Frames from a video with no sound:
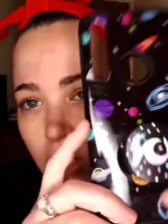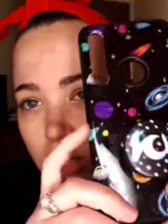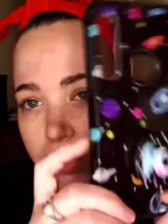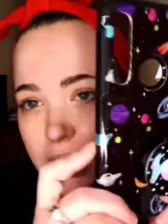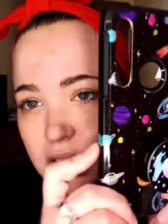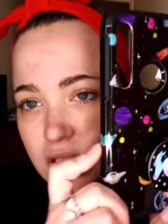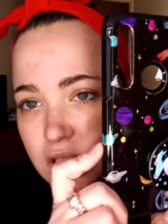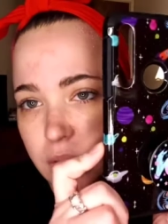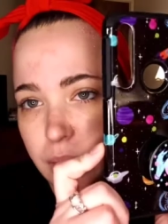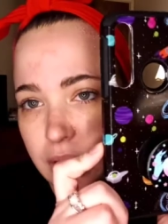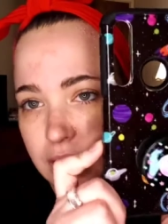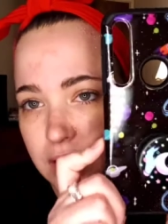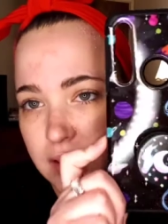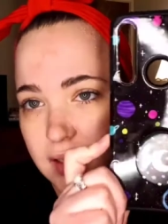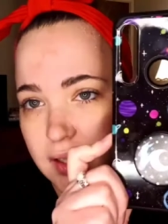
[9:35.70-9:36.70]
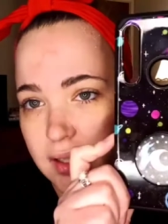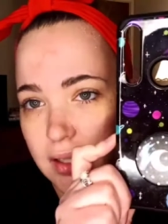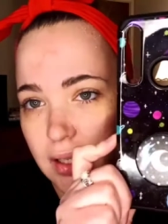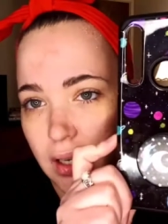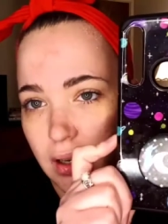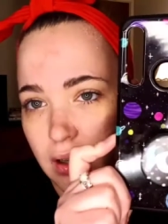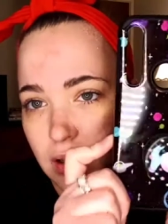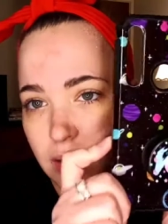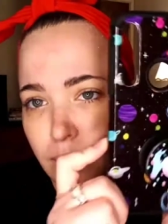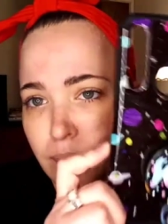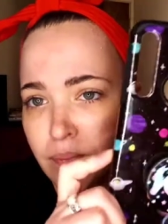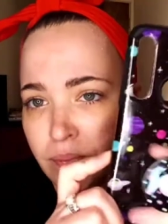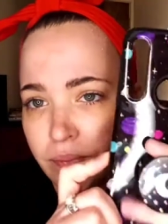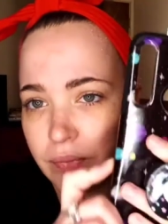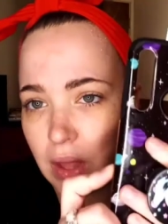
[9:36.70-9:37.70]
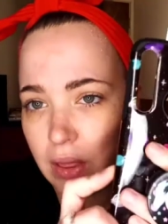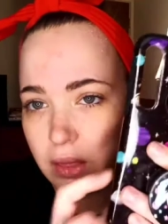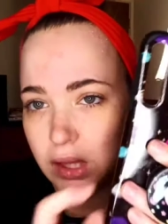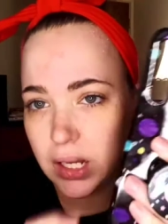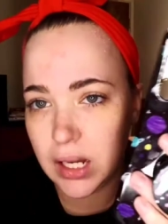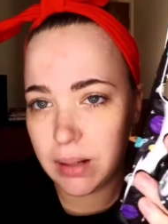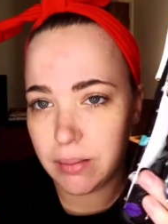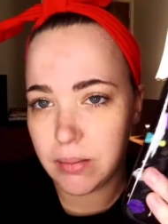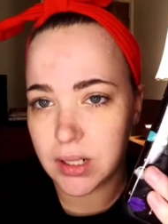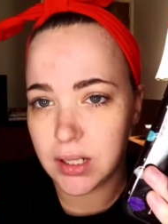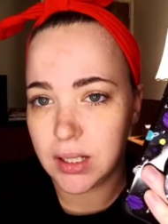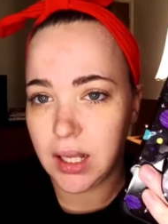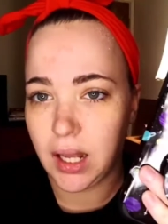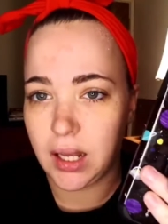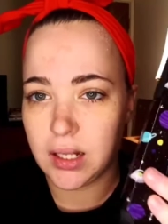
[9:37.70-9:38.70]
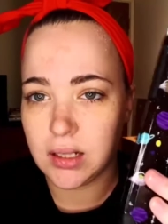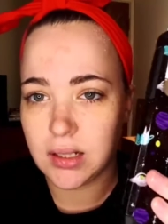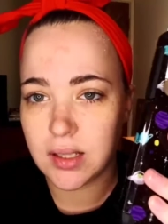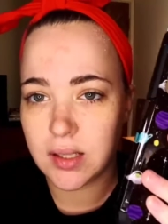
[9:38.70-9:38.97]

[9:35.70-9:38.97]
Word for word: on my space themed case.